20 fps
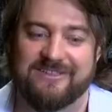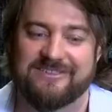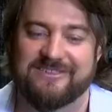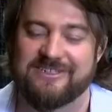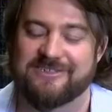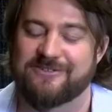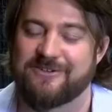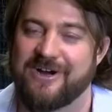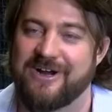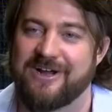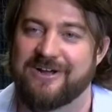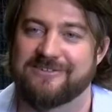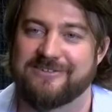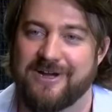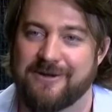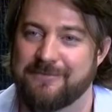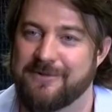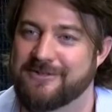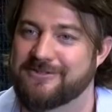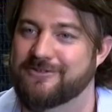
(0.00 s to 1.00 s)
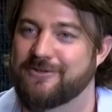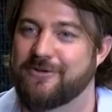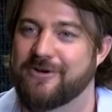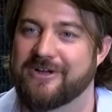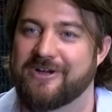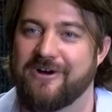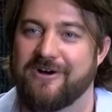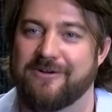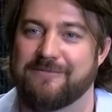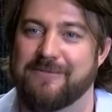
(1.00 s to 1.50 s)
the sixth round, Tommy
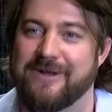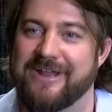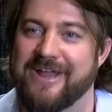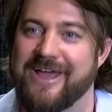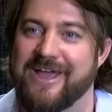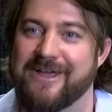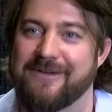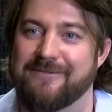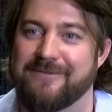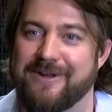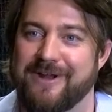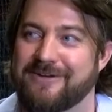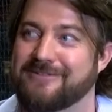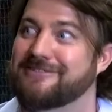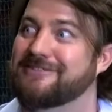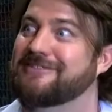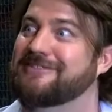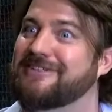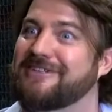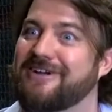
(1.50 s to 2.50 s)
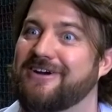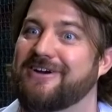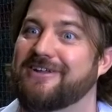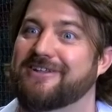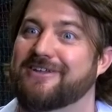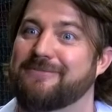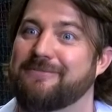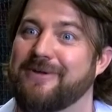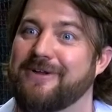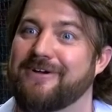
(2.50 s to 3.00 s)
Lasorda called my name, and I was just sitting there at
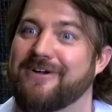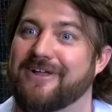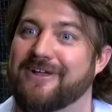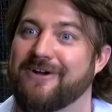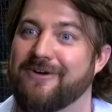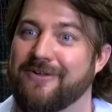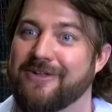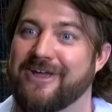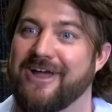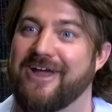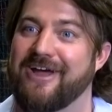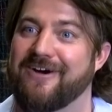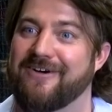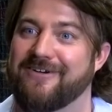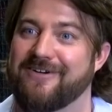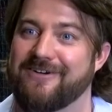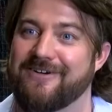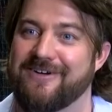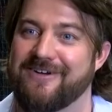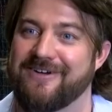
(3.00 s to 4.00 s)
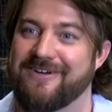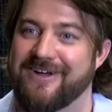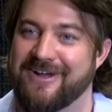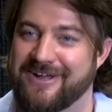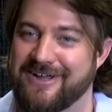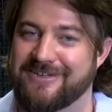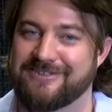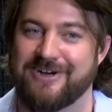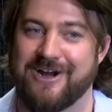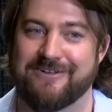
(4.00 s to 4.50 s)
the computer, like, holy cow, I
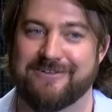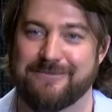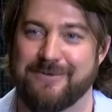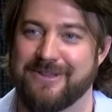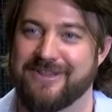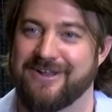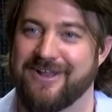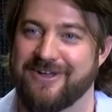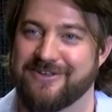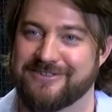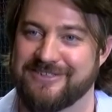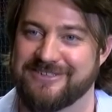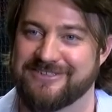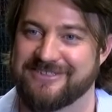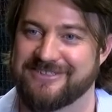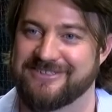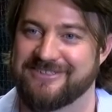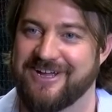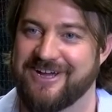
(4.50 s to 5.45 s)
got drafted by the Los Angeles